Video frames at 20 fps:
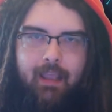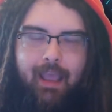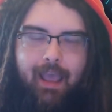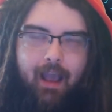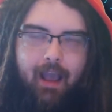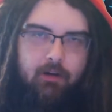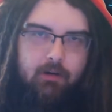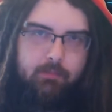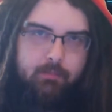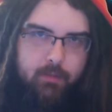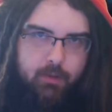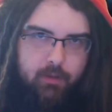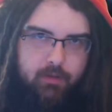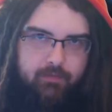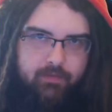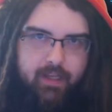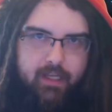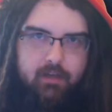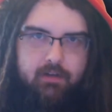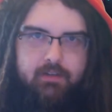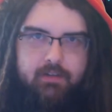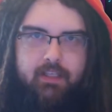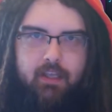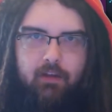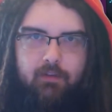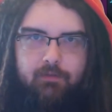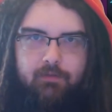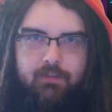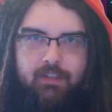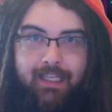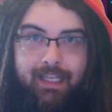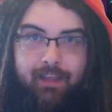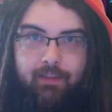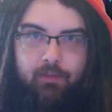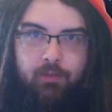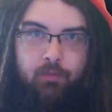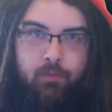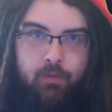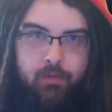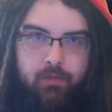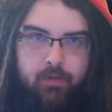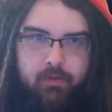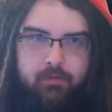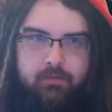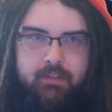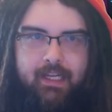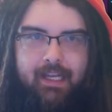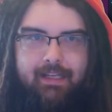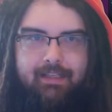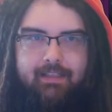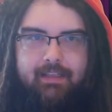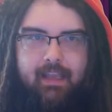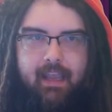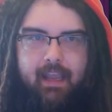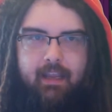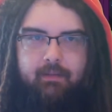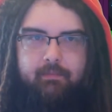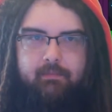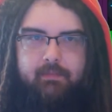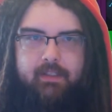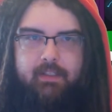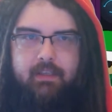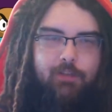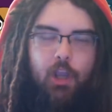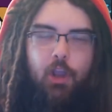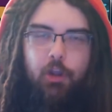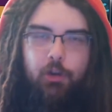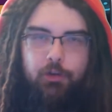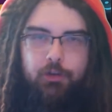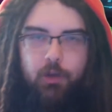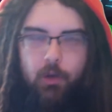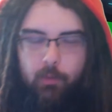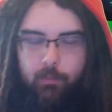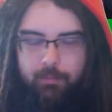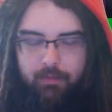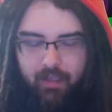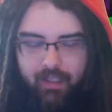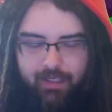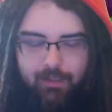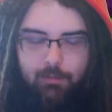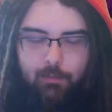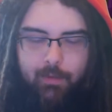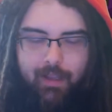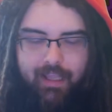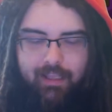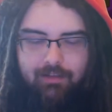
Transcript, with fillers: how to motivate yourself to get through those next games. Don't play to win.